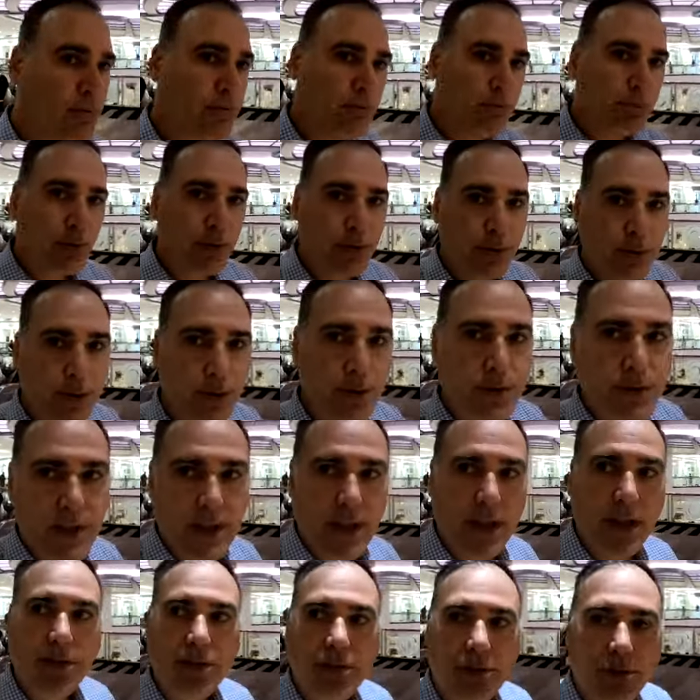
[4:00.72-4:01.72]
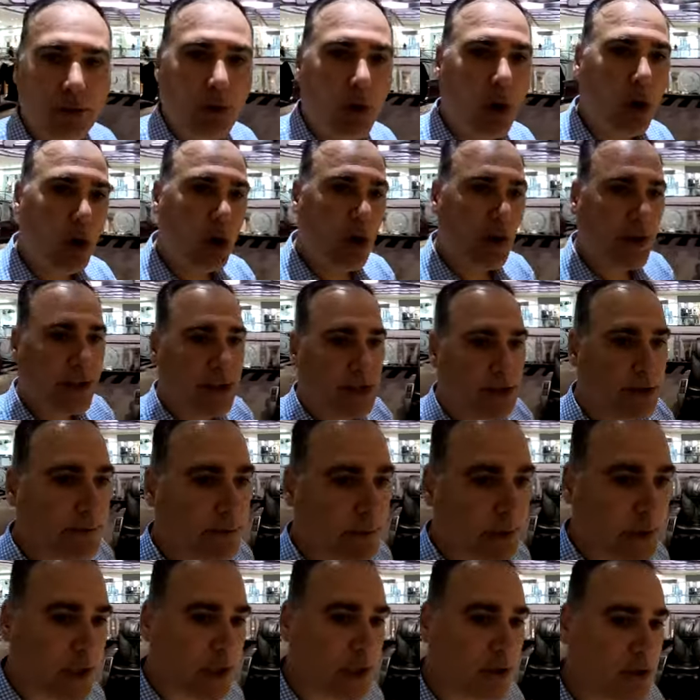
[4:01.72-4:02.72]
perusing through all the
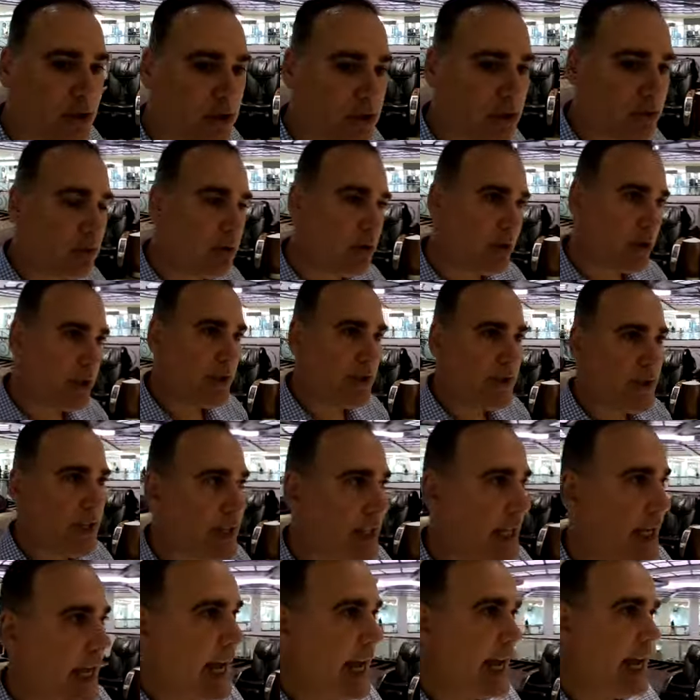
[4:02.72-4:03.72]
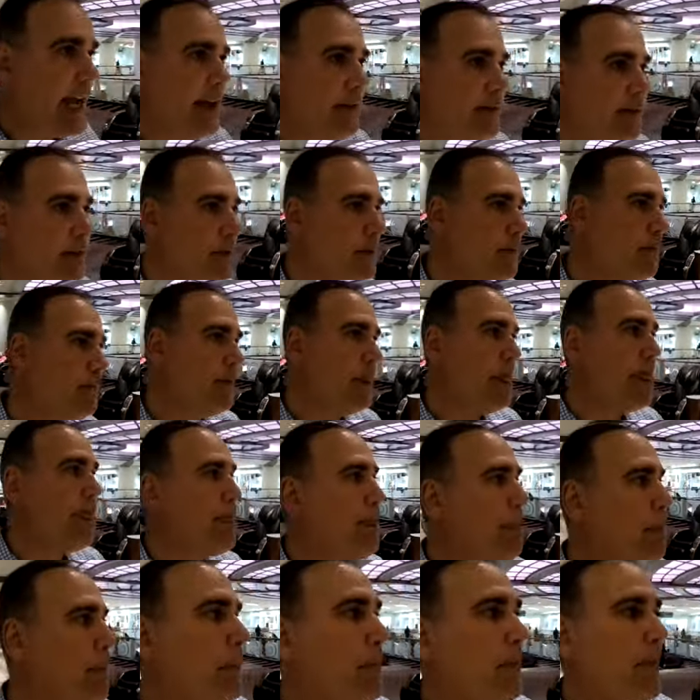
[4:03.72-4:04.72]
different stores that they have
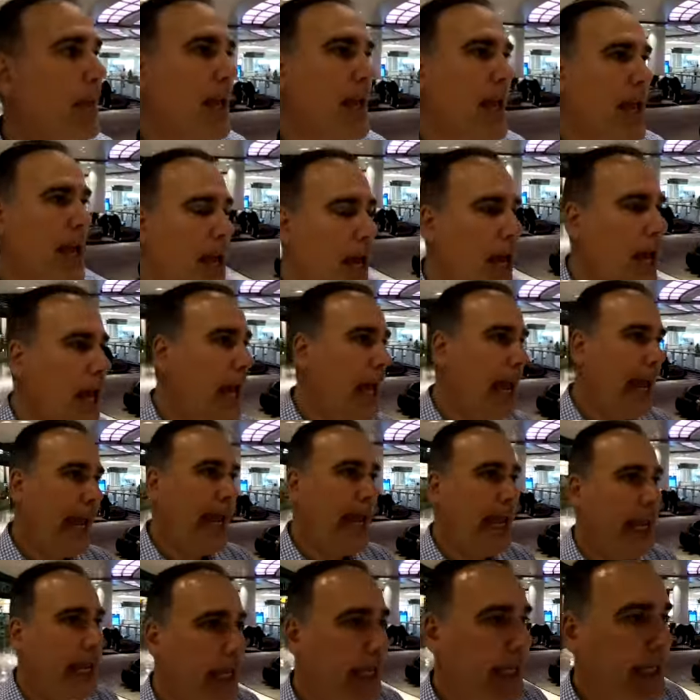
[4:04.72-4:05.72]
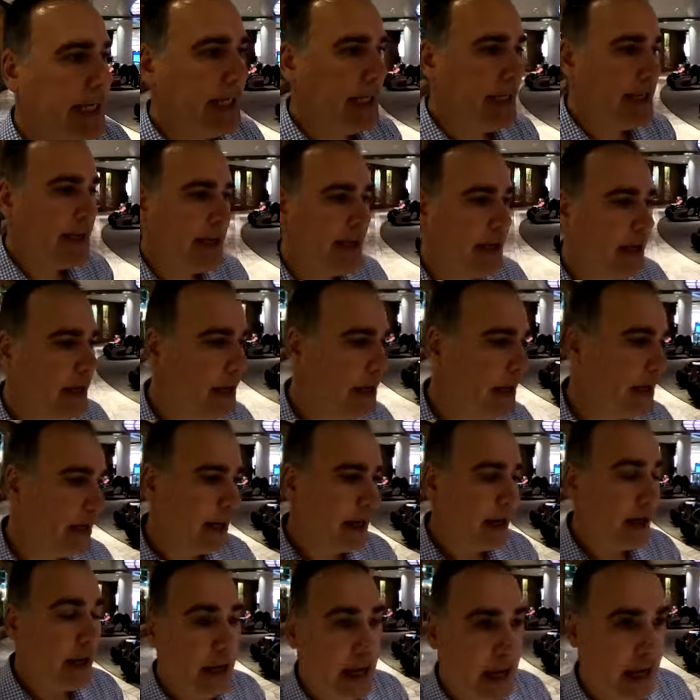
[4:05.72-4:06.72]
and
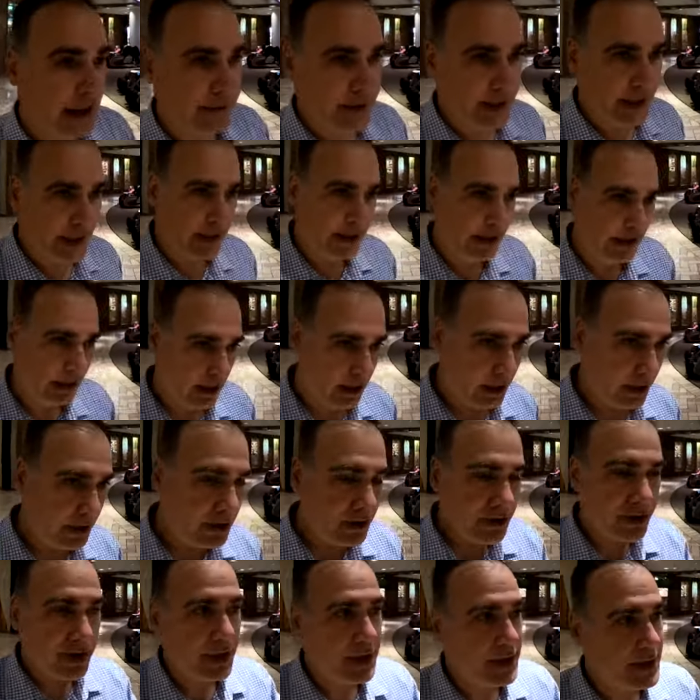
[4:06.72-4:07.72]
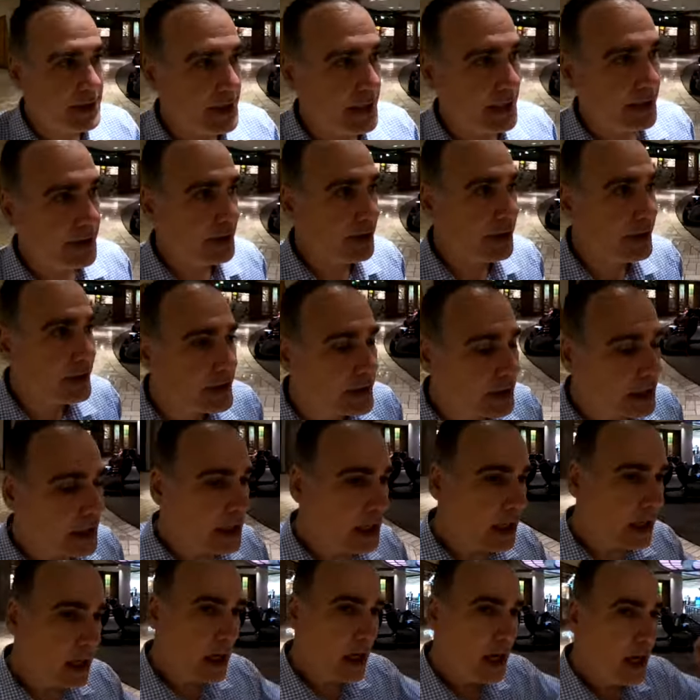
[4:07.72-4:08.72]
having lunch and dinner.
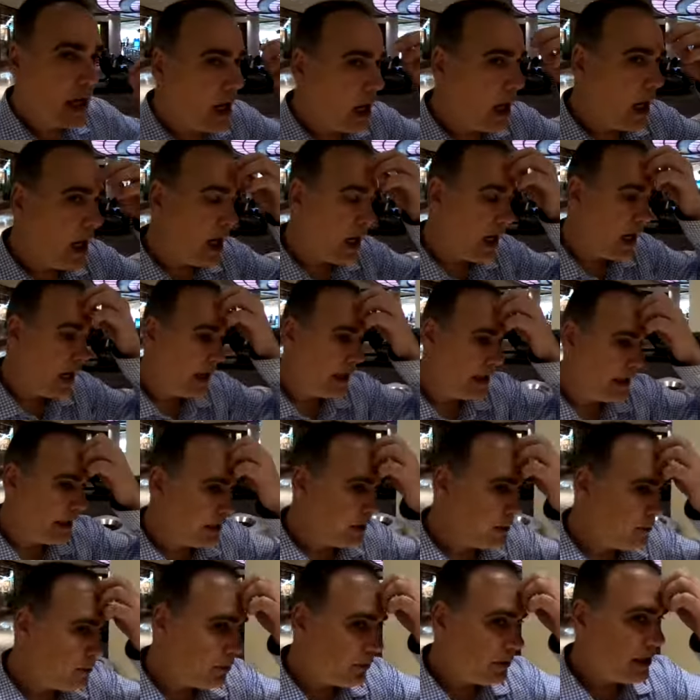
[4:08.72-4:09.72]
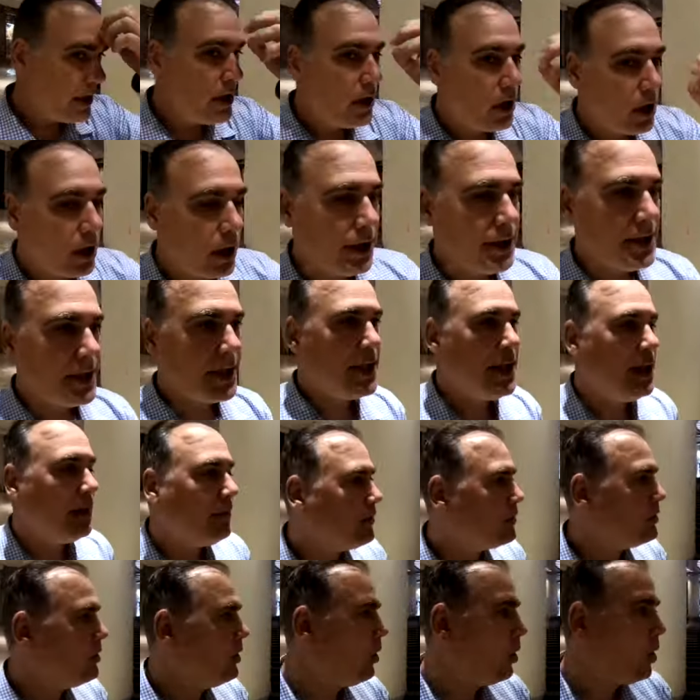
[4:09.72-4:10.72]
It's pretty hard to
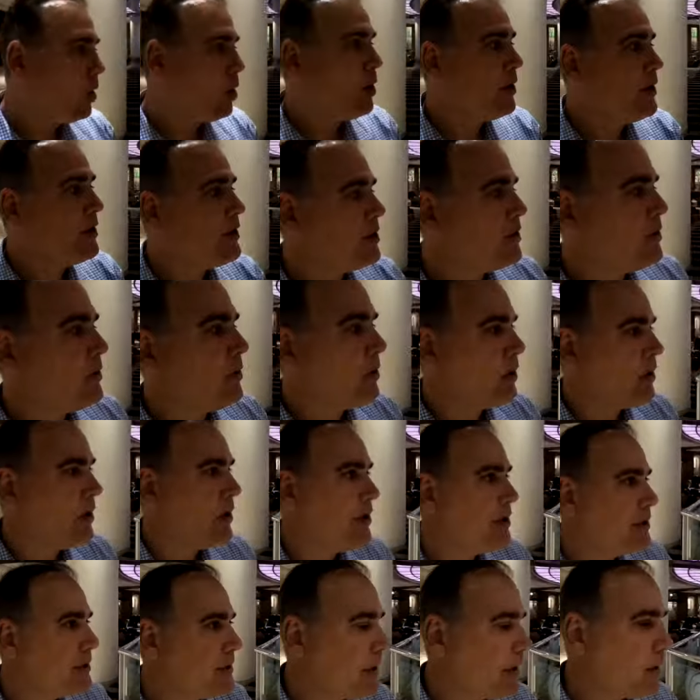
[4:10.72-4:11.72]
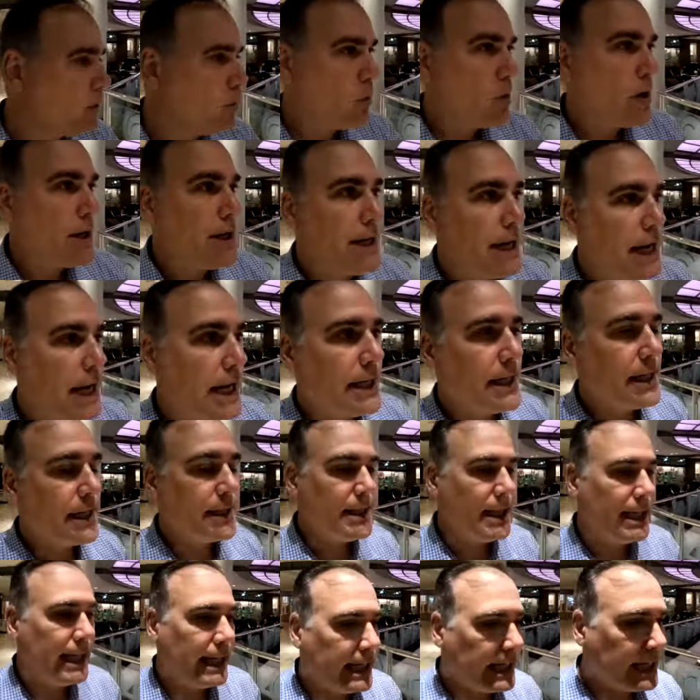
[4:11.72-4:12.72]
cover all the stores in one day
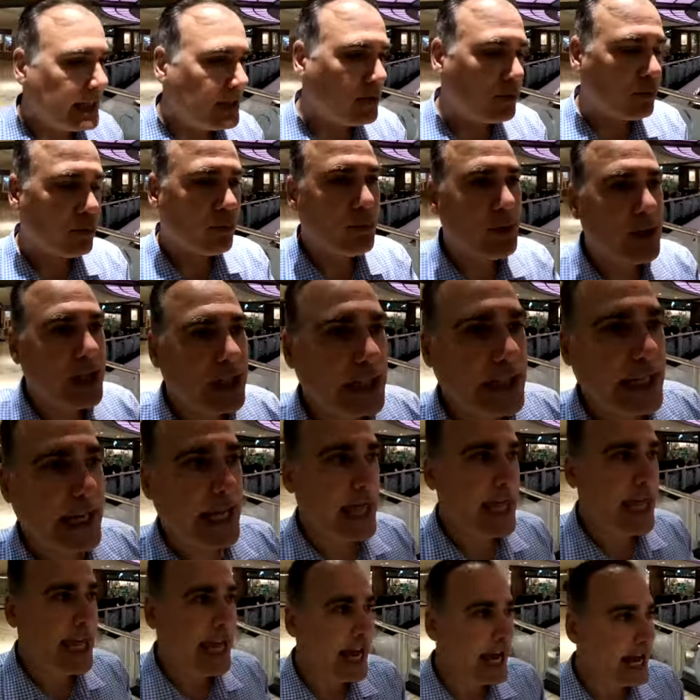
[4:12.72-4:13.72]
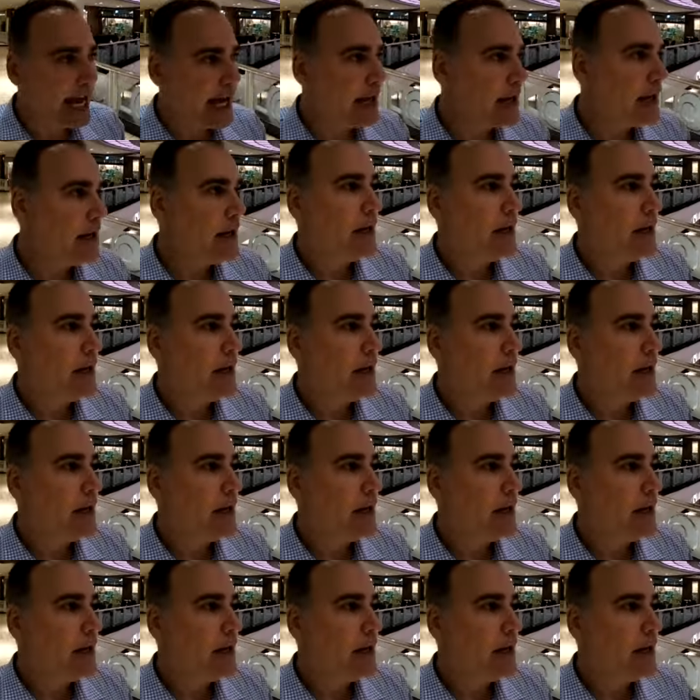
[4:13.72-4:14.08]
because it is really that